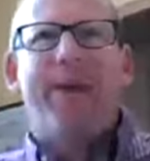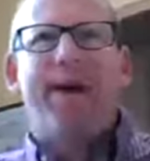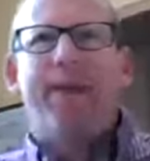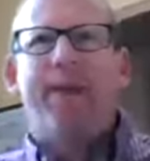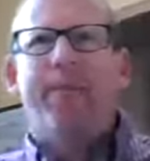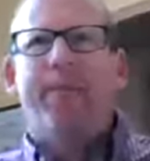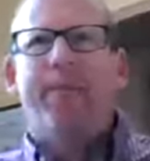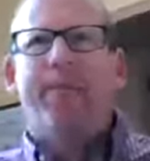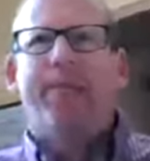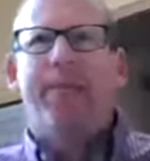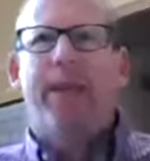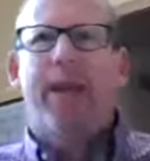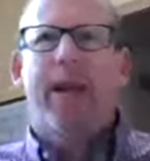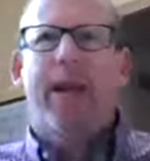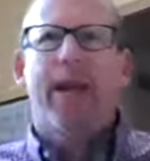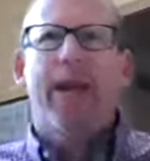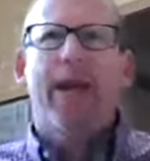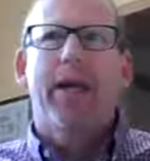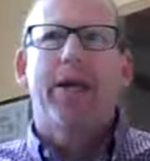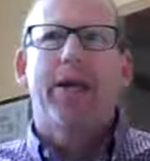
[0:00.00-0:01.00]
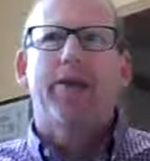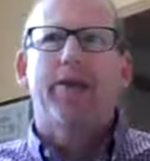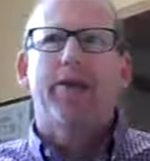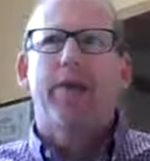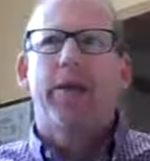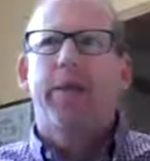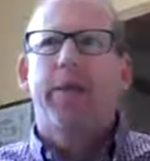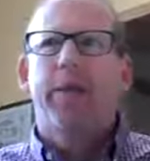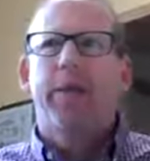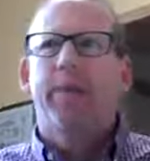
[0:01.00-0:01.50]
um,
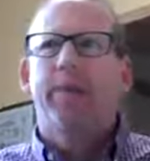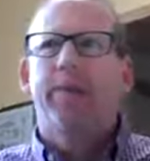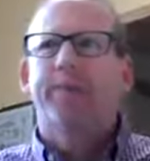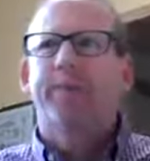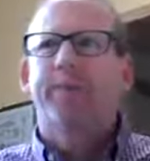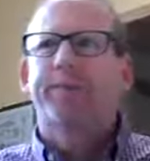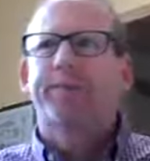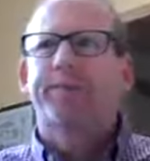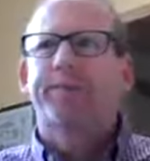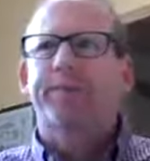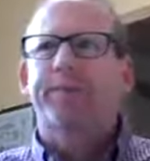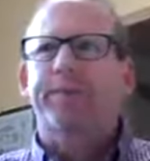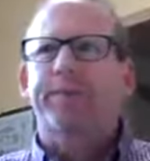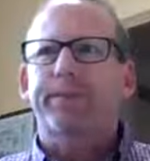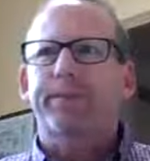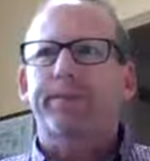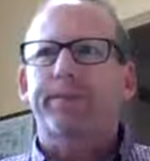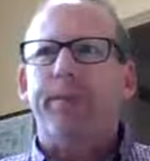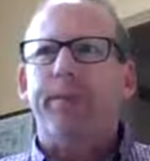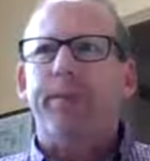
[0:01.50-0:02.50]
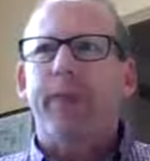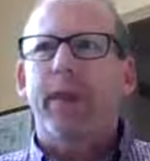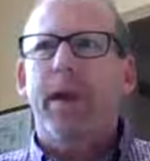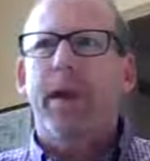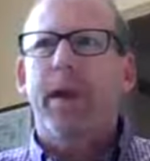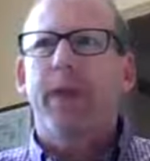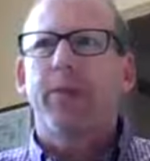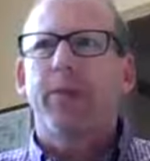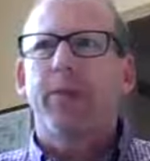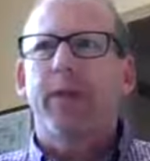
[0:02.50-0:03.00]
as we
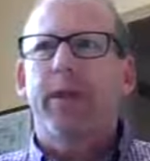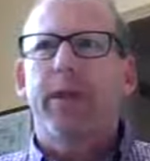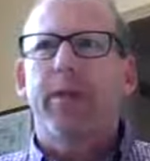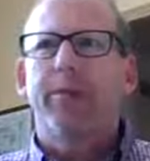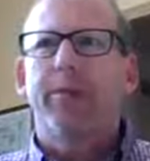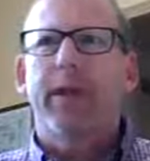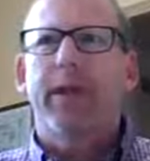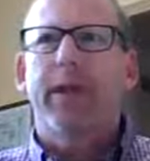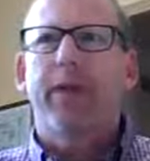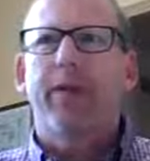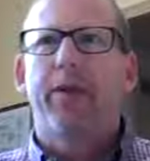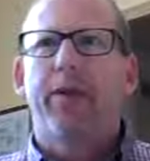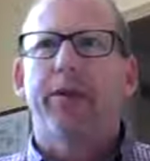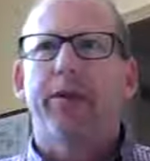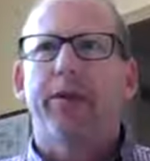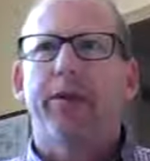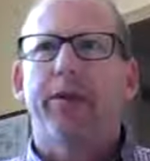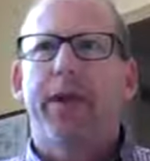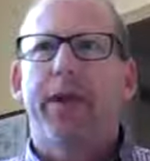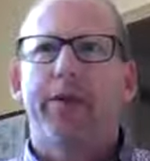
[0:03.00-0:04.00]
as we come together as